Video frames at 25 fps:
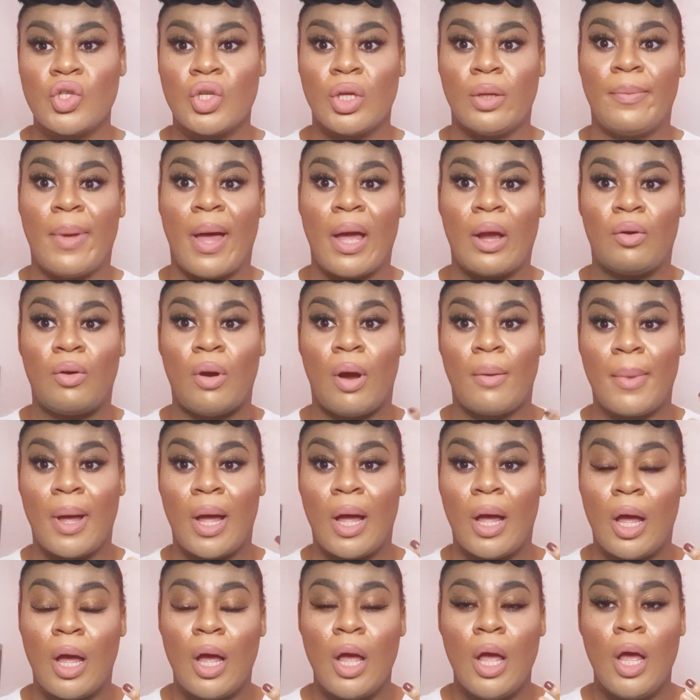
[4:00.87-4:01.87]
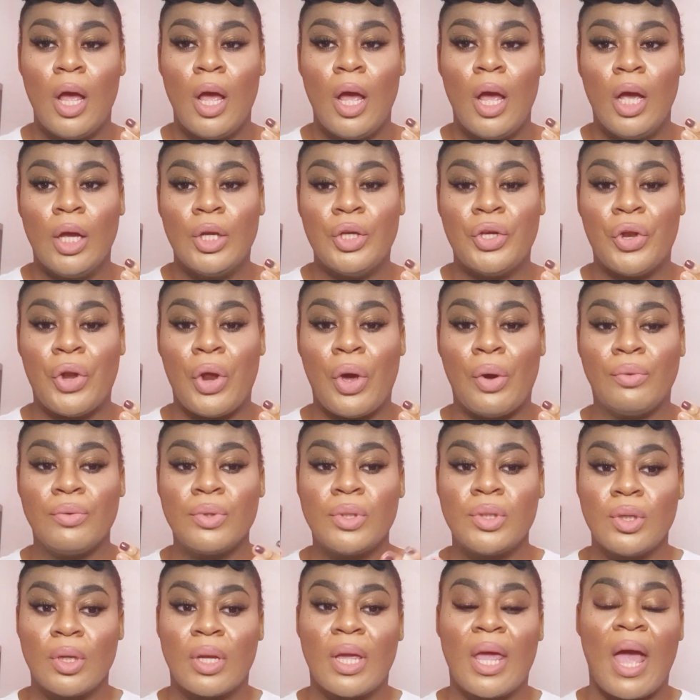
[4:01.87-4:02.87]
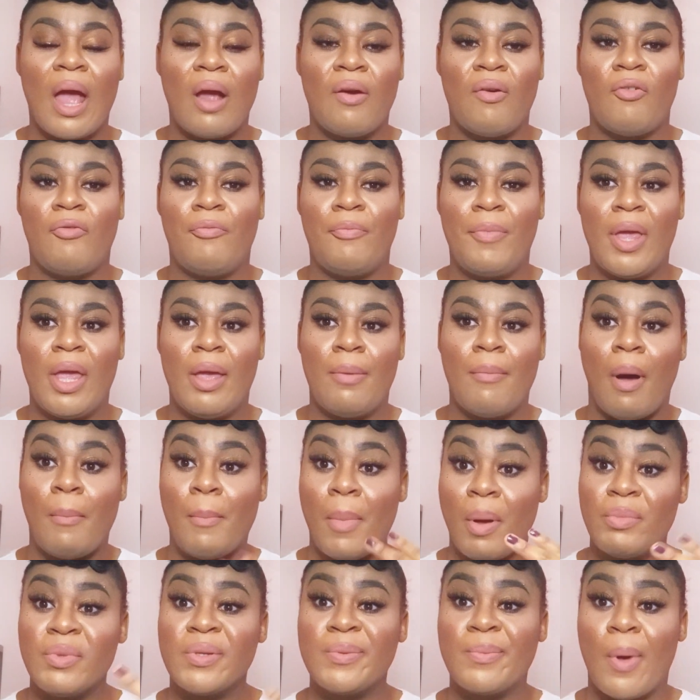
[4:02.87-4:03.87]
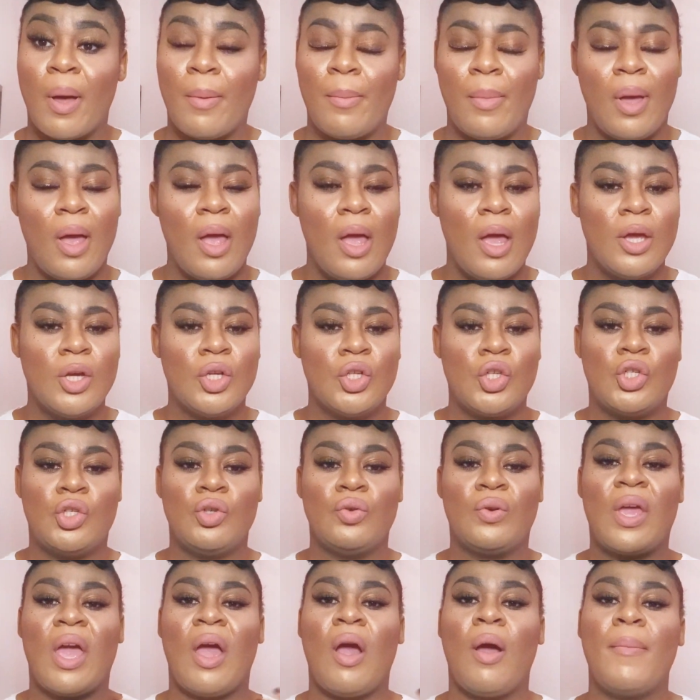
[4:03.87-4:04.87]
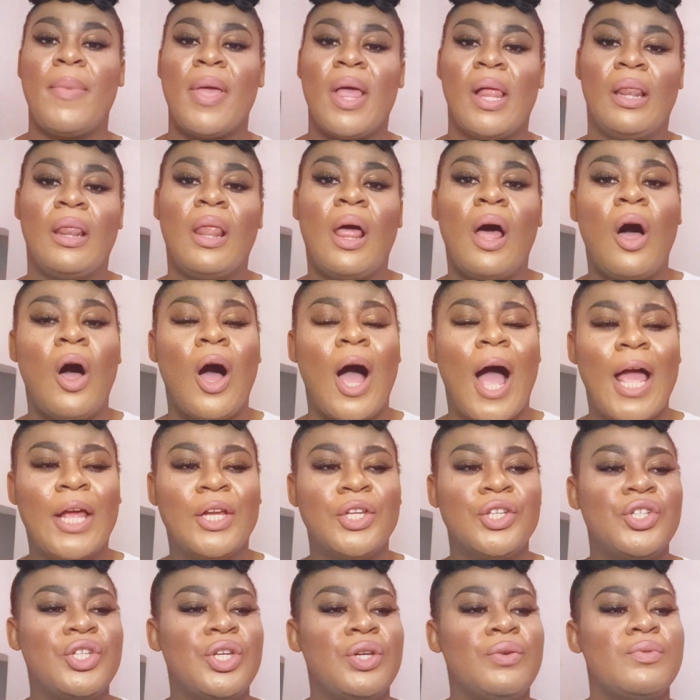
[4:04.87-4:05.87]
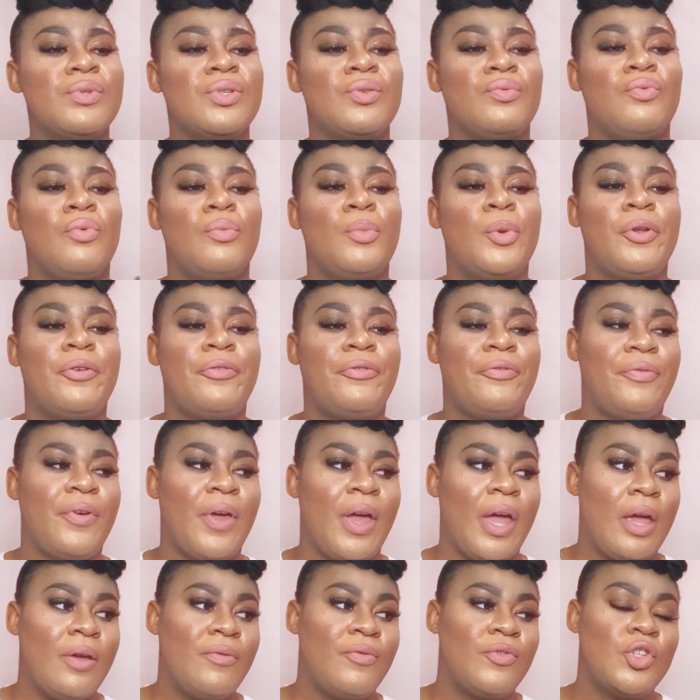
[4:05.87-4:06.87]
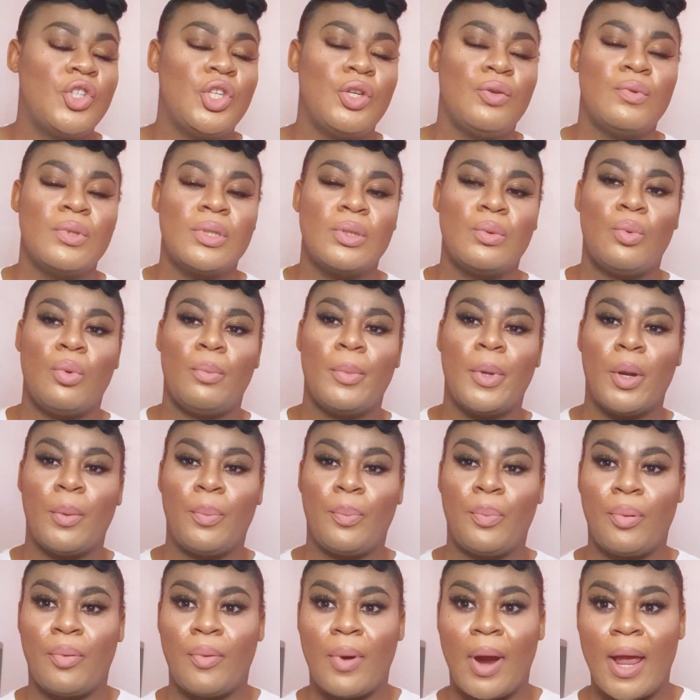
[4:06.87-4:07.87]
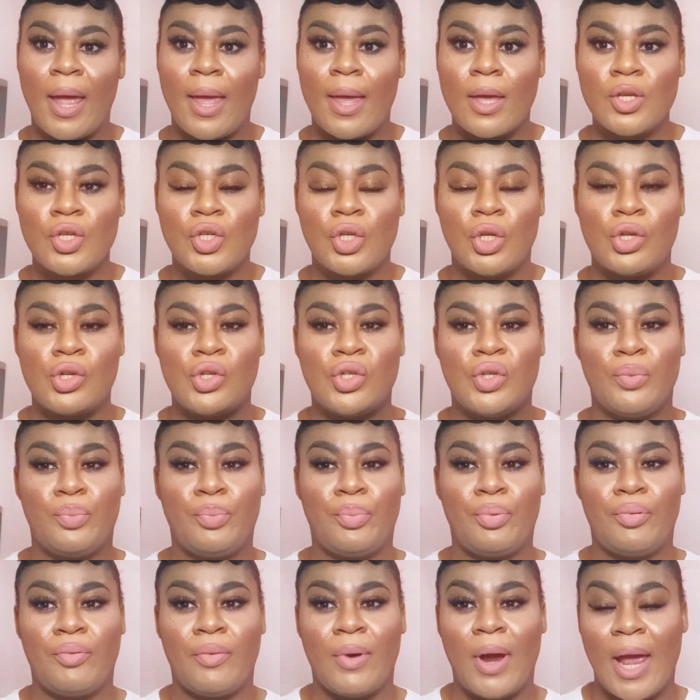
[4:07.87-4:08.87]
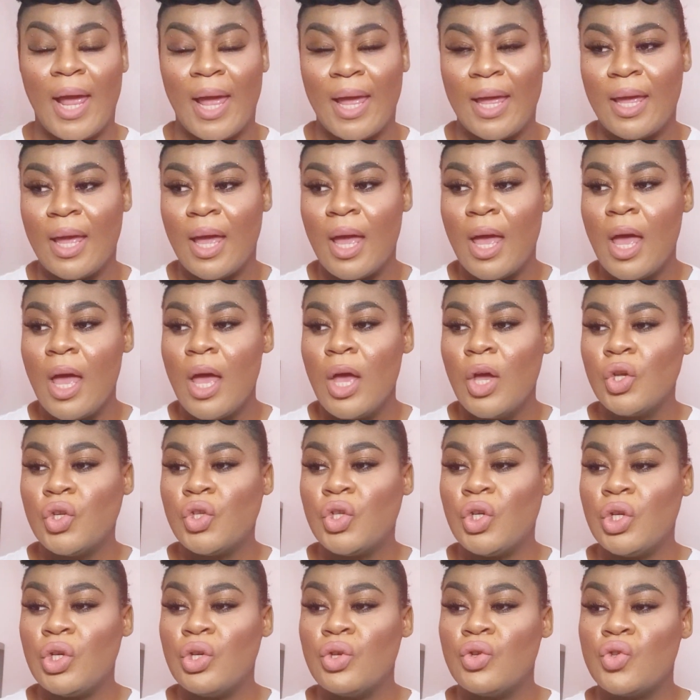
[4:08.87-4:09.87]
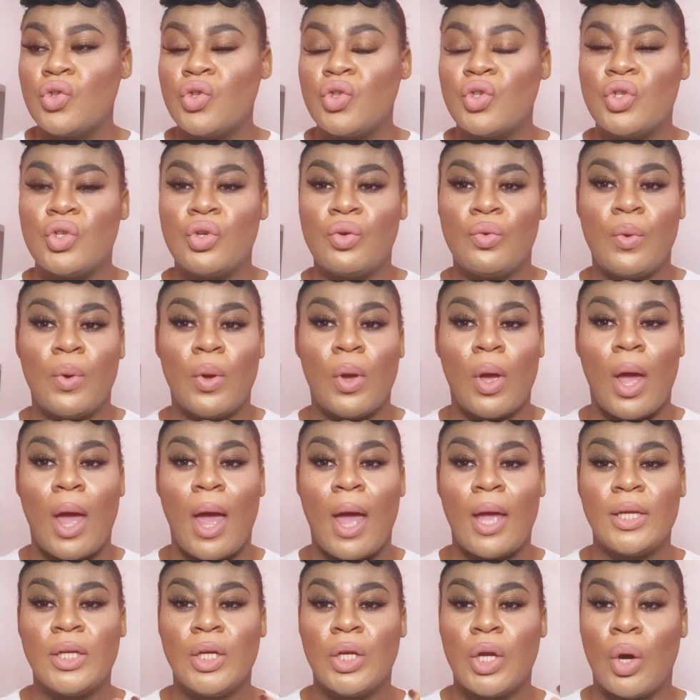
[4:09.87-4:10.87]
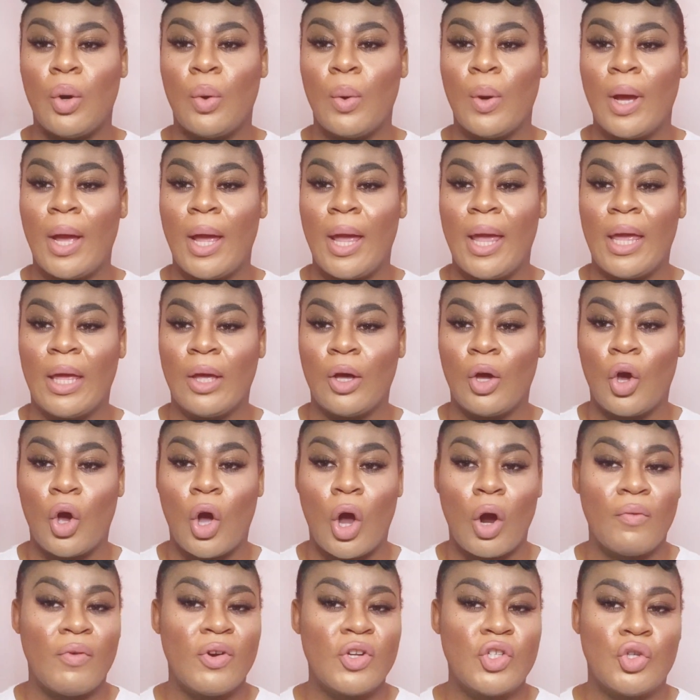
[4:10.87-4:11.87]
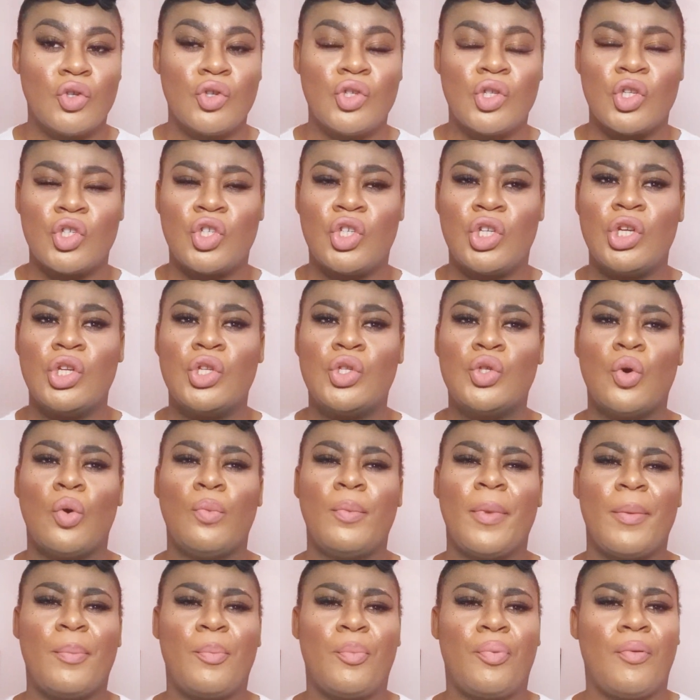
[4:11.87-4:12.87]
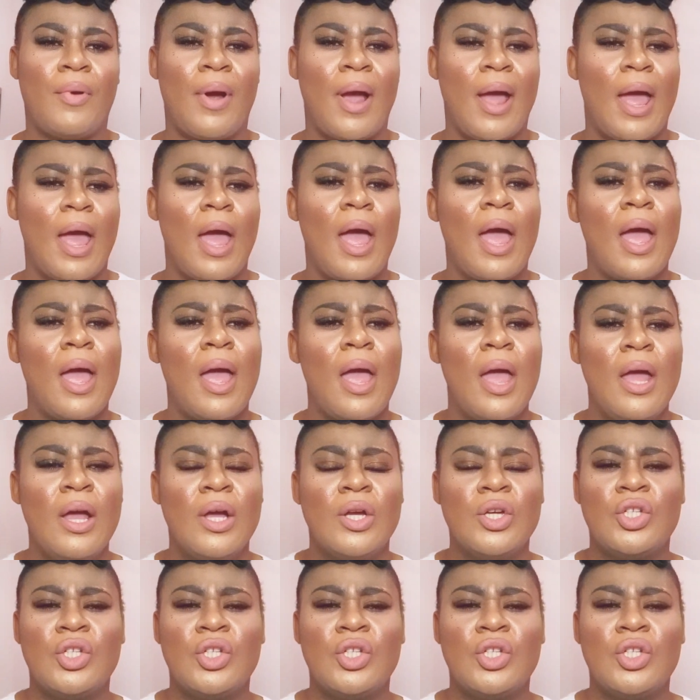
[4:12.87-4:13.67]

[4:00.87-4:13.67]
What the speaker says: So my grandma, took care of me, my mom's mom. She took care of me a lot. And she was a woman of faith. She was a woman of prayer. She used to pray. She used to, encourage us. She taught me prayer.